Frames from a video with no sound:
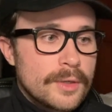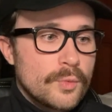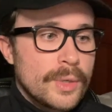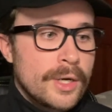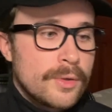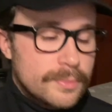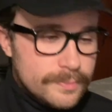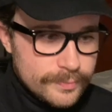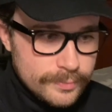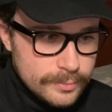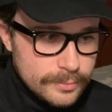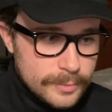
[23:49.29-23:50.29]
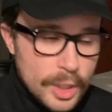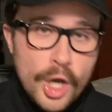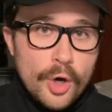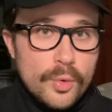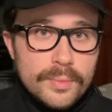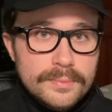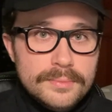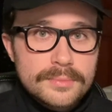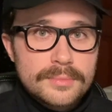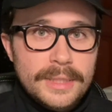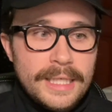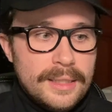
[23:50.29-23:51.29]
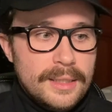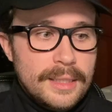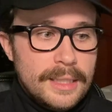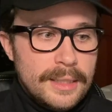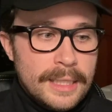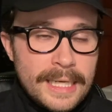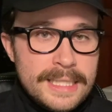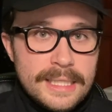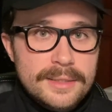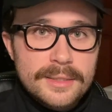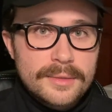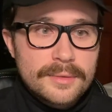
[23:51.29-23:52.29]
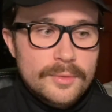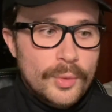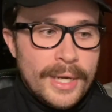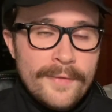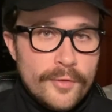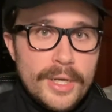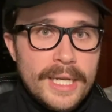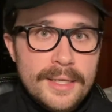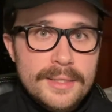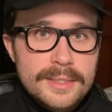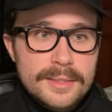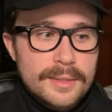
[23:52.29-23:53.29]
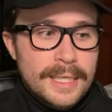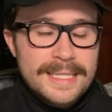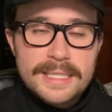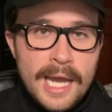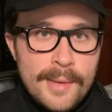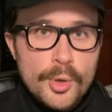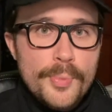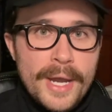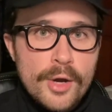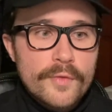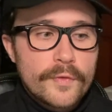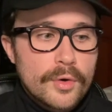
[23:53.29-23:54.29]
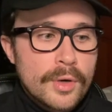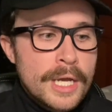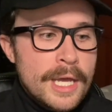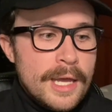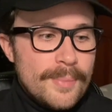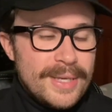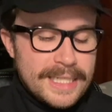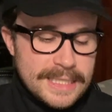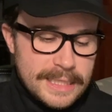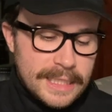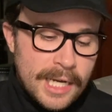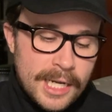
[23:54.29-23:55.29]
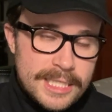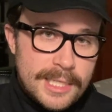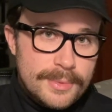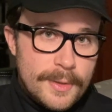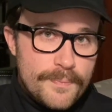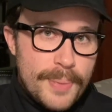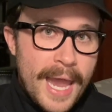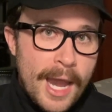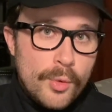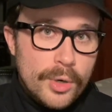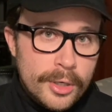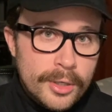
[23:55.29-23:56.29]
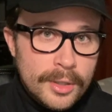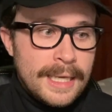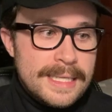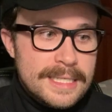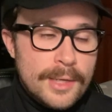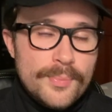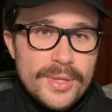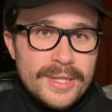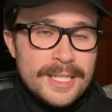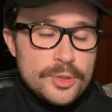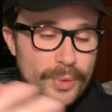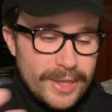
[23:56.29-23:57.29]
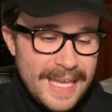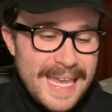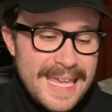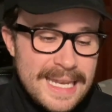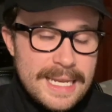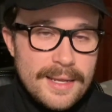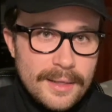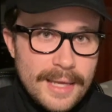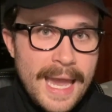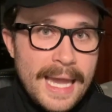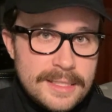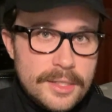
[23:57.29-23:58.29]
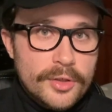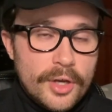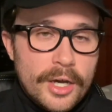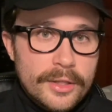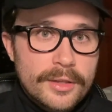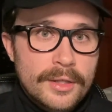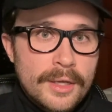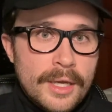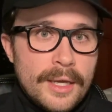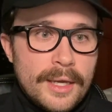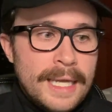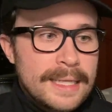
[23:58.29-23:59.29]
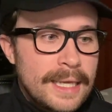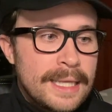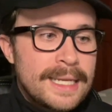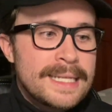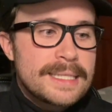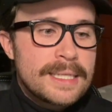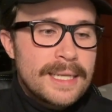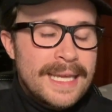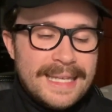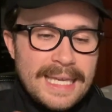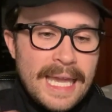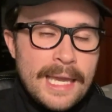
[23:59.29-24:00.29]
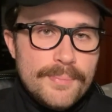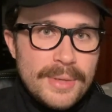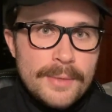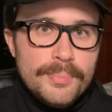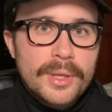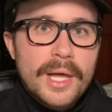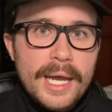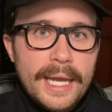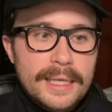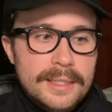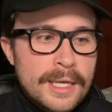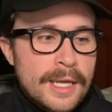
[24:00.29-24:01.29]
Well, no, it isn't. Whatever it is not more powerful because the concept of power is something that's within Azathoth. It can't be applied.